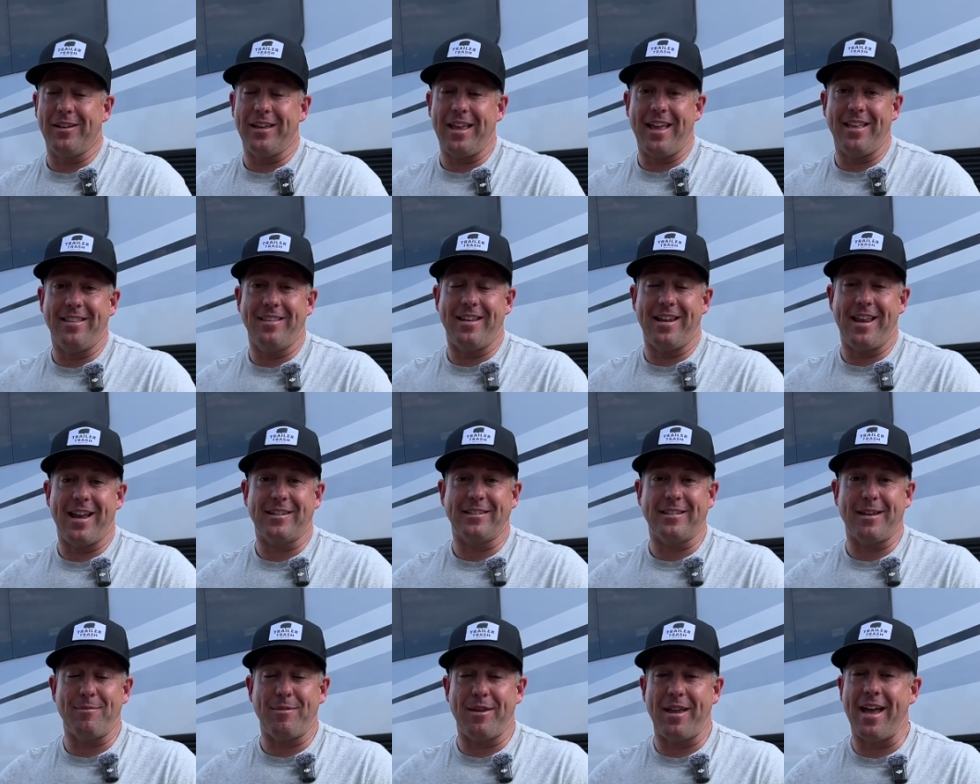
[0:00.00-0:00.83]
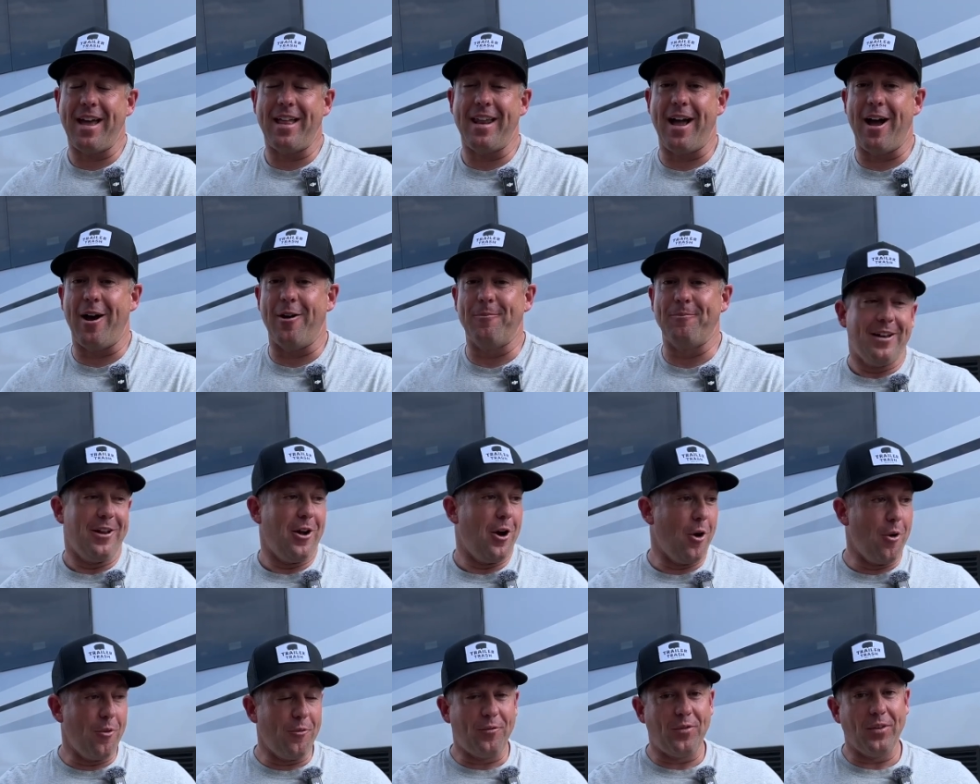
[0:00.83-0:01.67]
again the next time you head out.
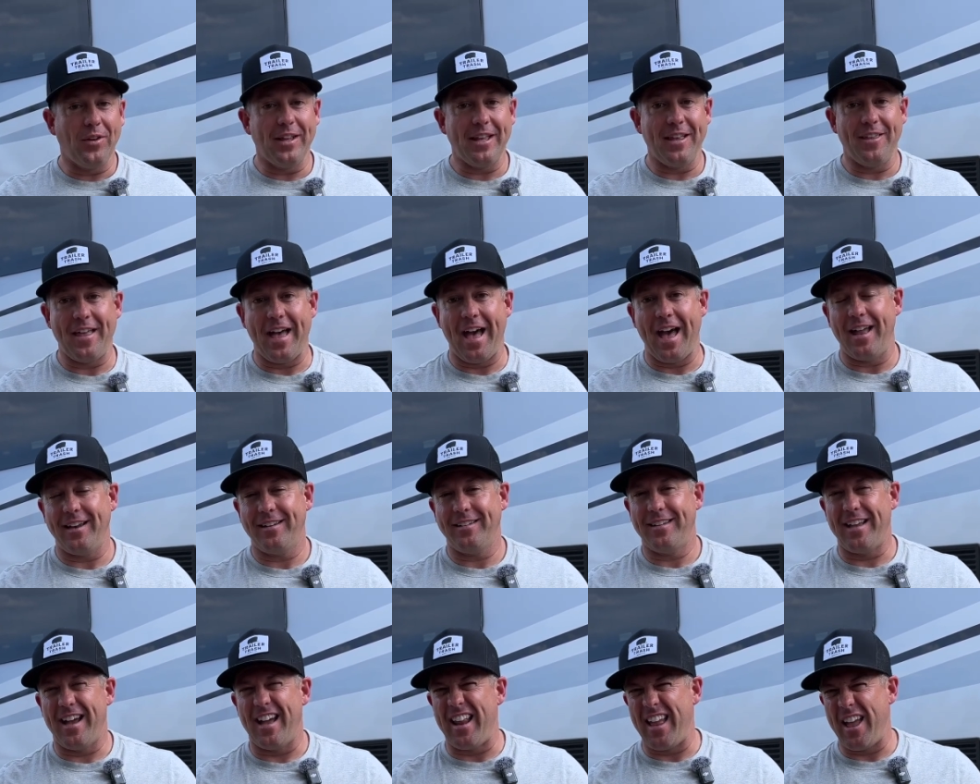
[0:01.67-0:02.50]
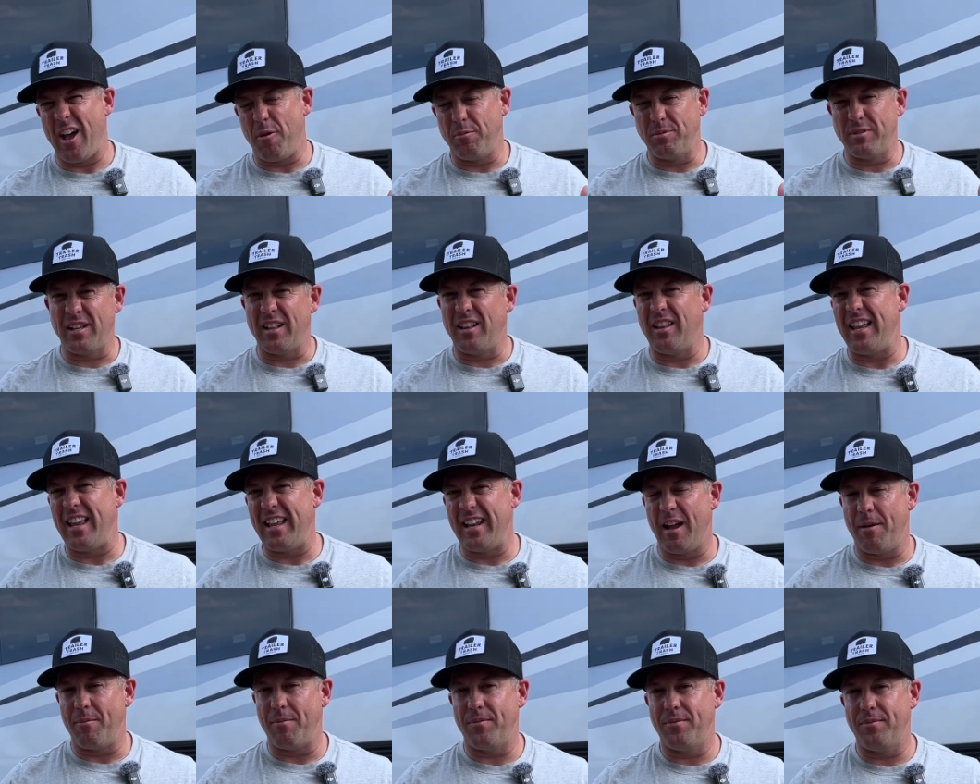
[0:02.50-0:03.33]
Hopefully that kind of helped
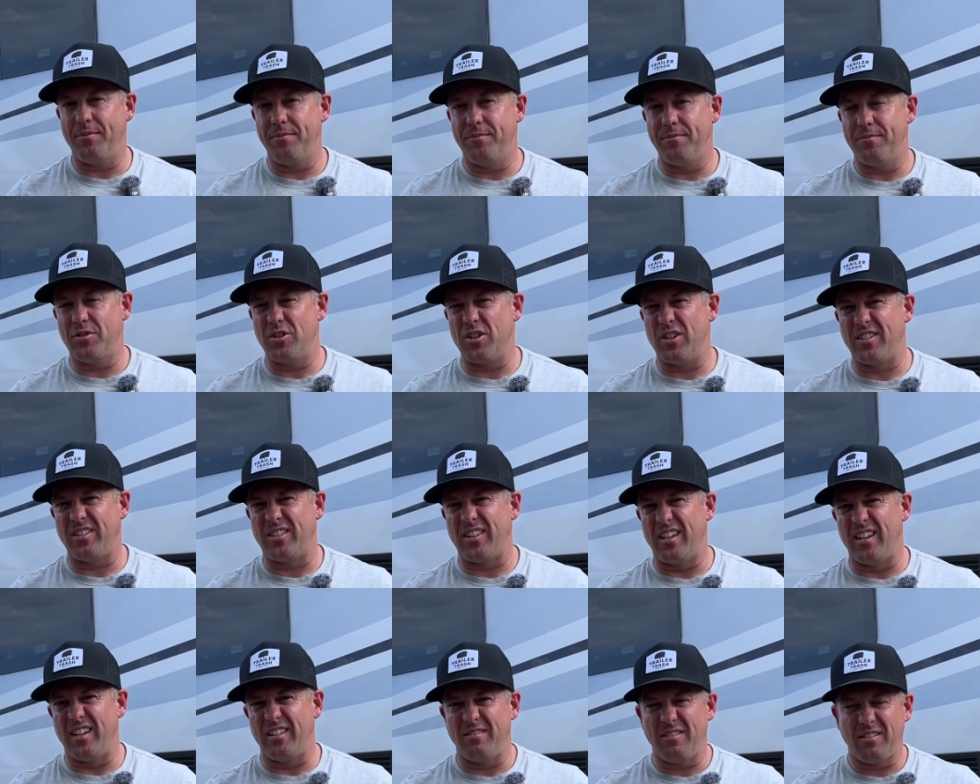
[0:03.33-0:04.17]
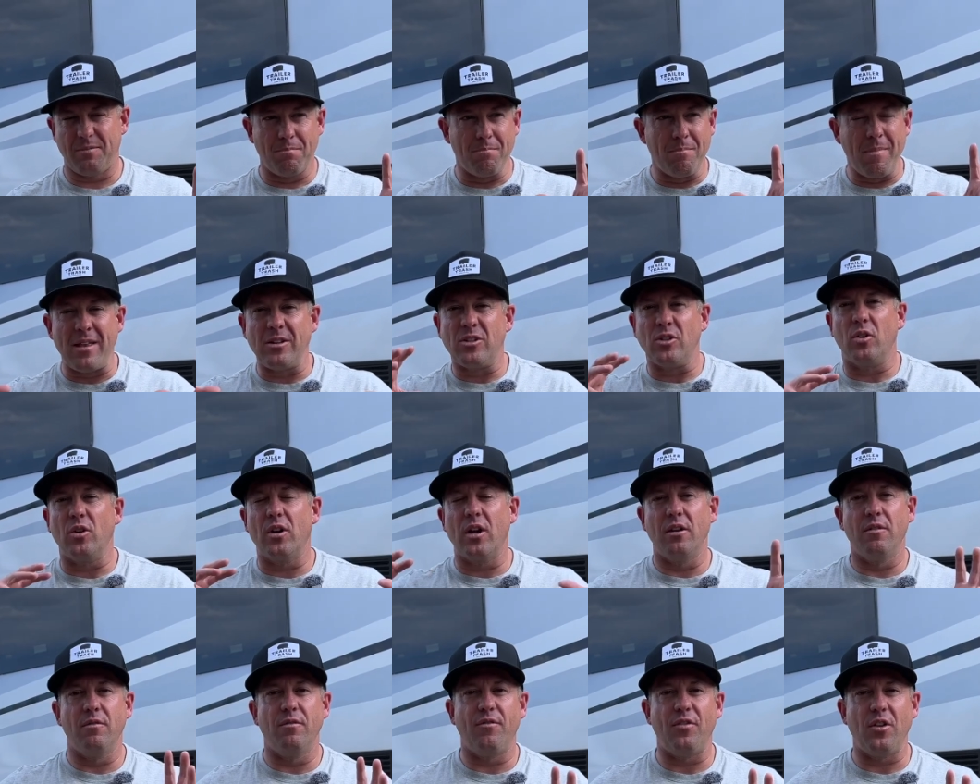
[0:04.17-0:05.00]
clean up just the mental
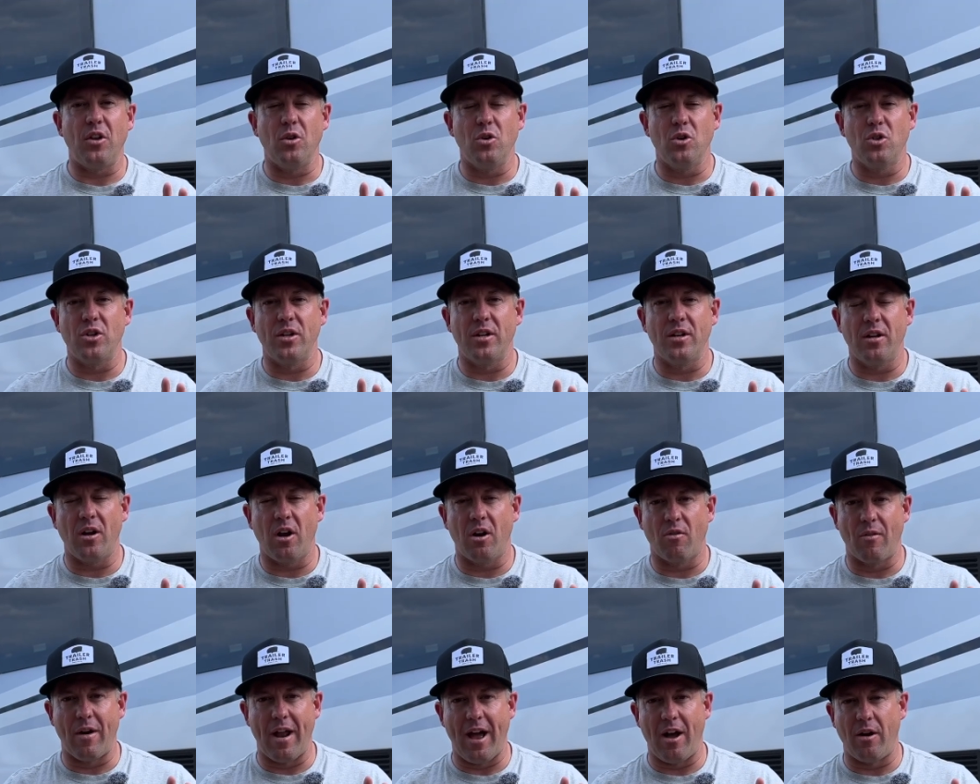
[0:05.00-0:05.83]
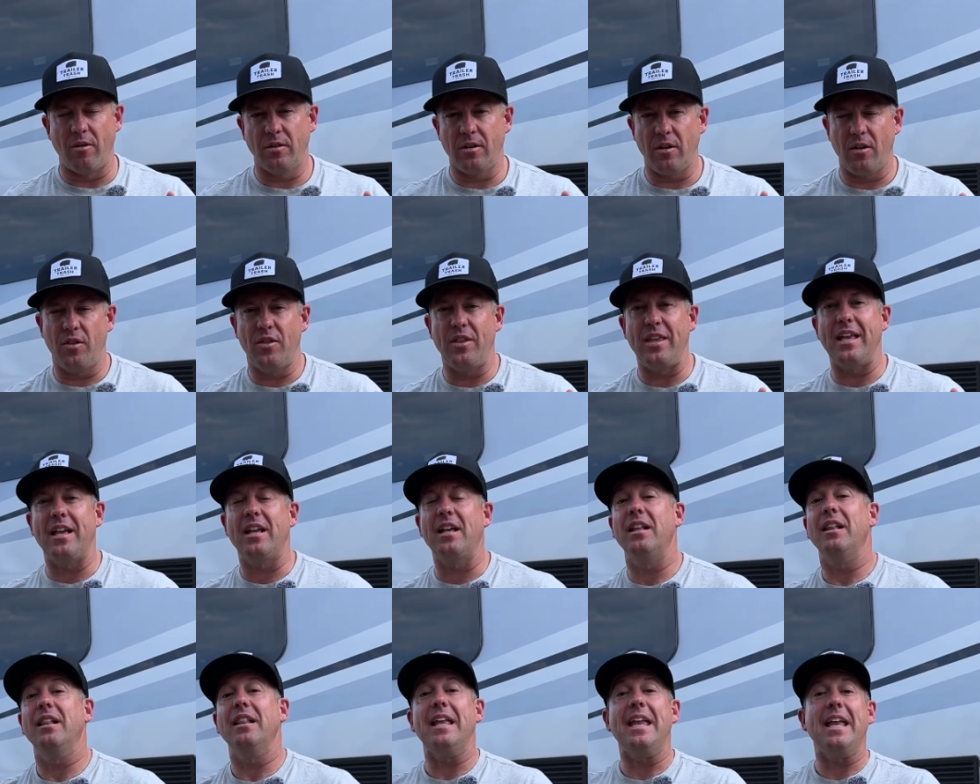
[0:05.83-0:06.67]
confusion around the
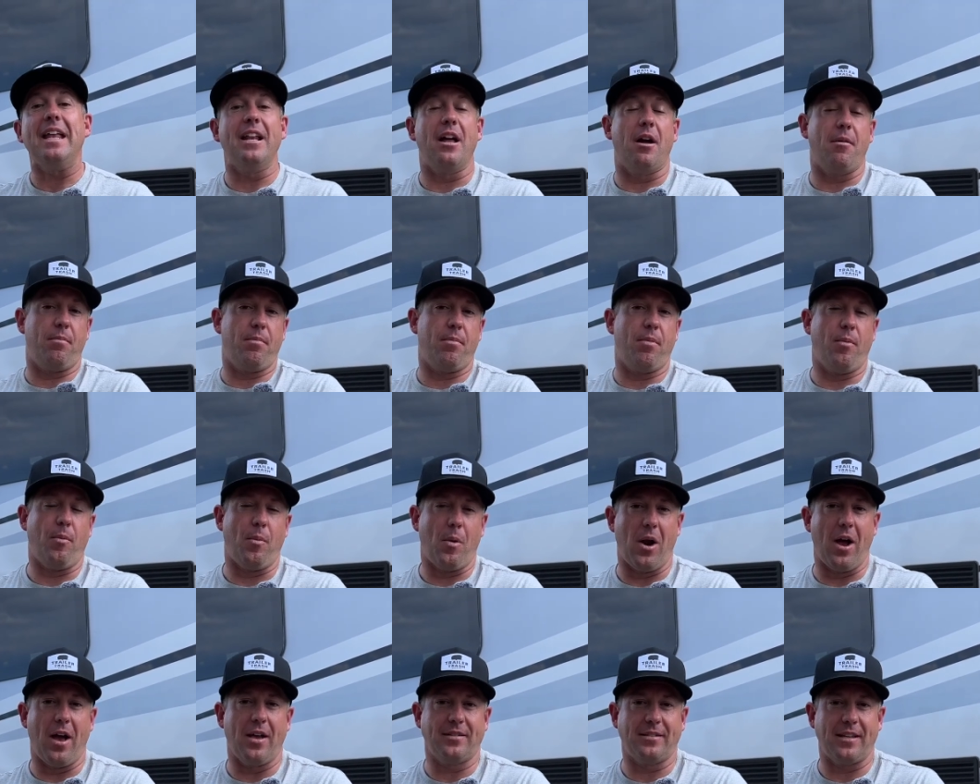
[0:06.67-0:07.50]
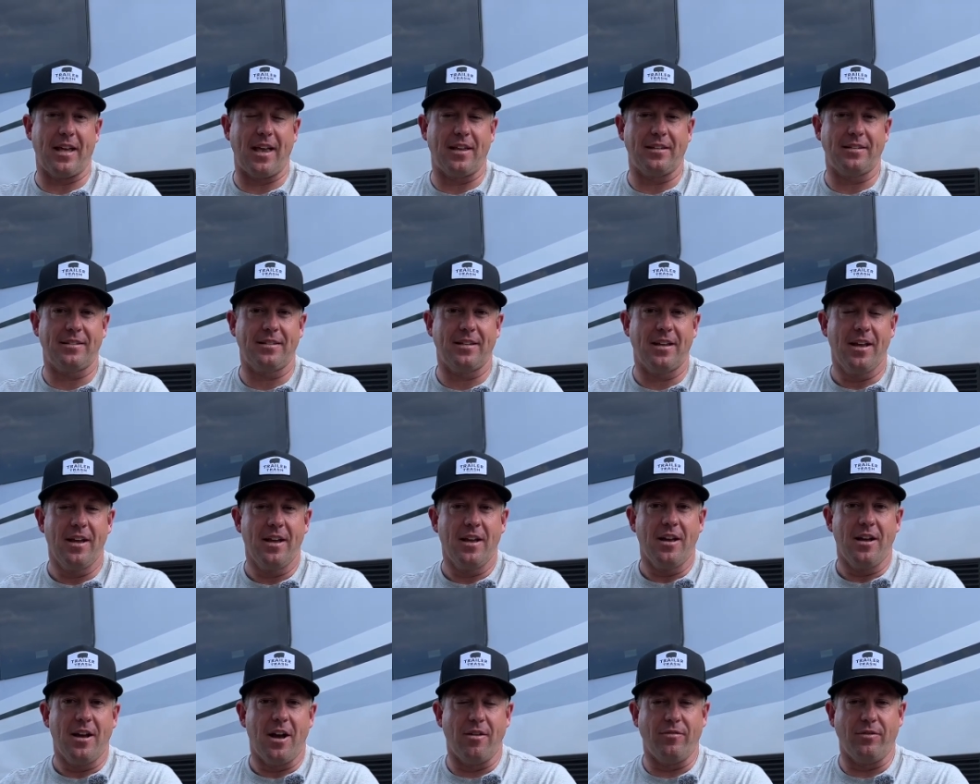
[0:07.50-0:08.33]
cleanup process
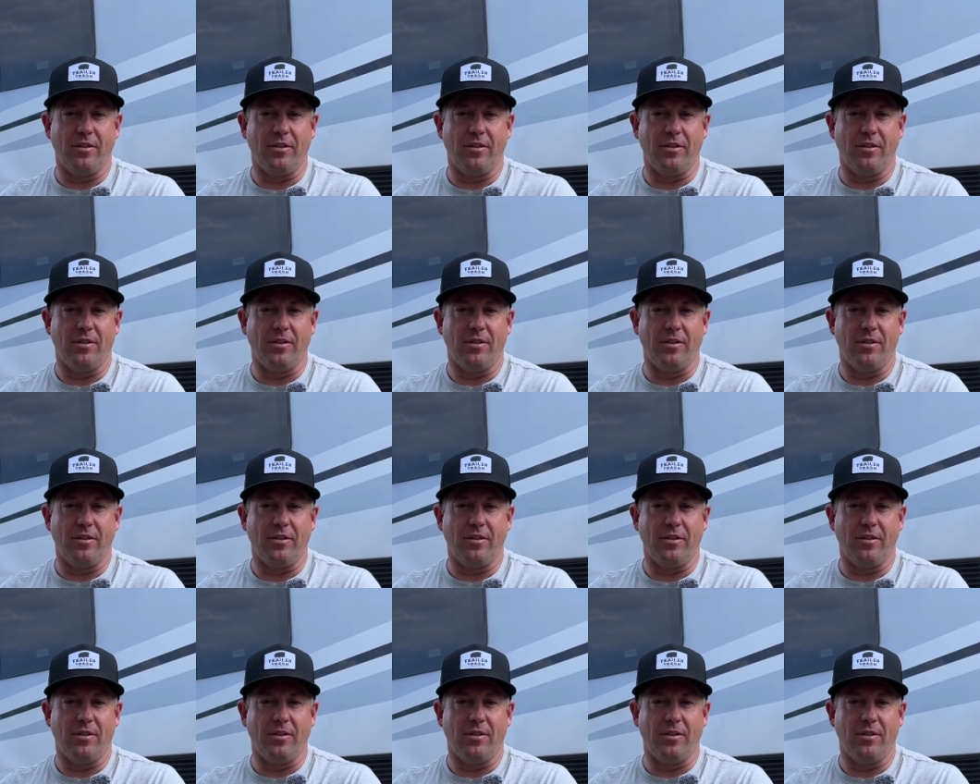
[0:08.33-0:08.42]
of